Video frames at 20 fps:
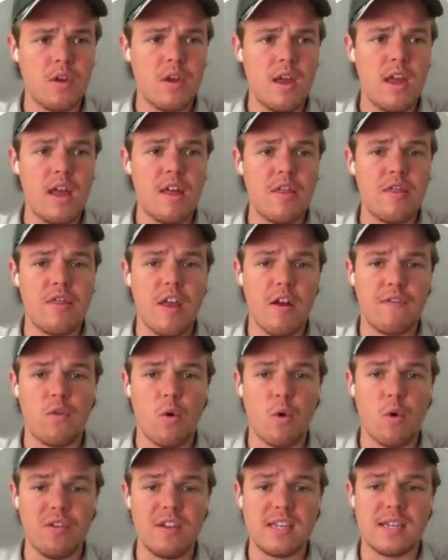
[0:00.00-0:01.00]

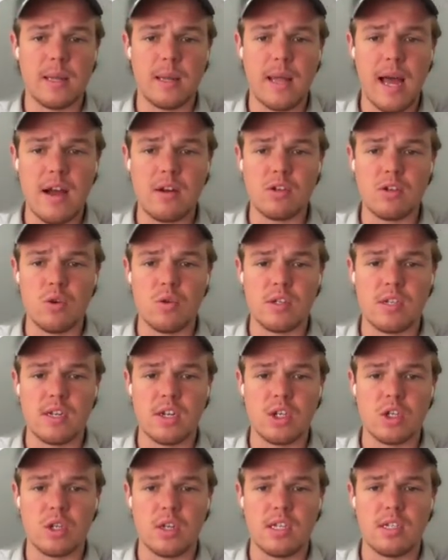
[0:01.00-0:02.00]
Therefore, this allows you
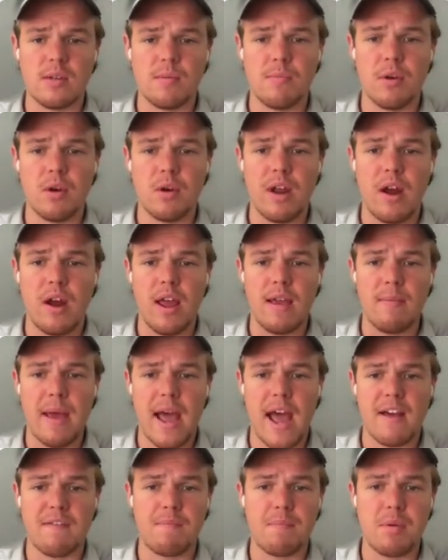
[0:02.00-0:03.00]
essentially to build out a
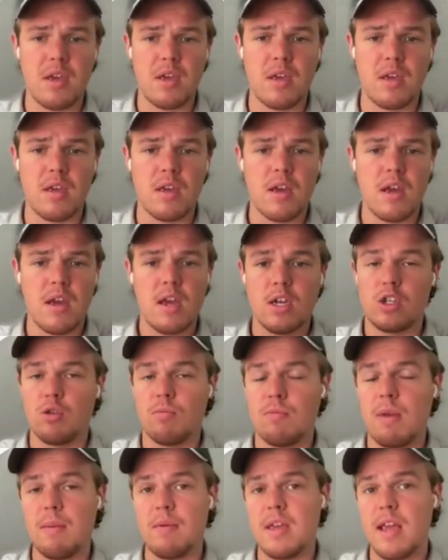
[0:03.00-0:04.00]
path B. So
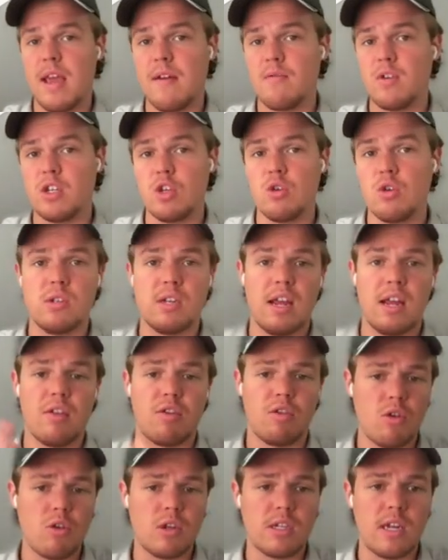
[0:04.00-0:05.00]
maybe every Tuesday and
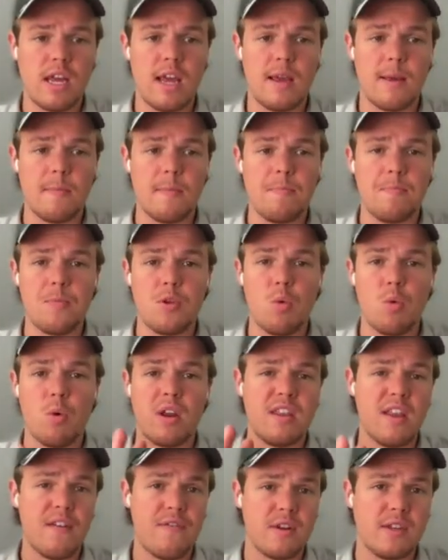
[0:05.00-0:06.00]
Thursday, you want a
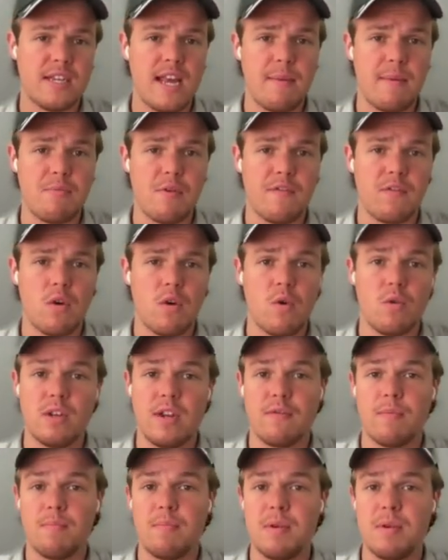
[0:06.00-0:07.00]
different Zapier flow and
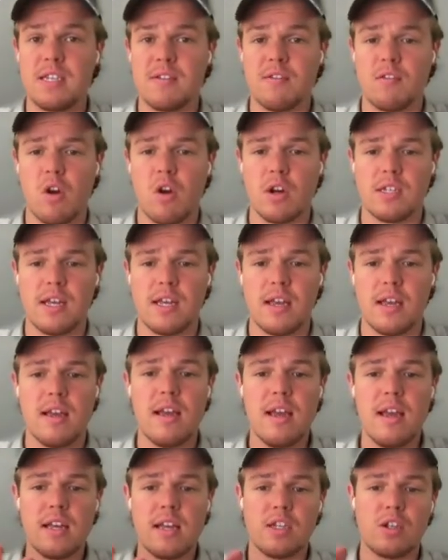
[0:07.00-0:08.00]
different piece of content.
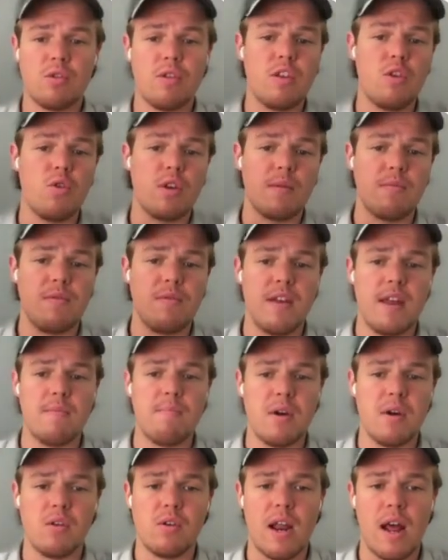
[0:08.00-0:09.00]
So then you can then
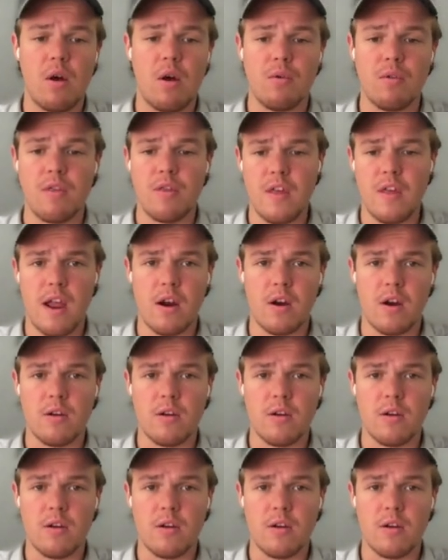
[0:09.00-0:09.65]
build it out there.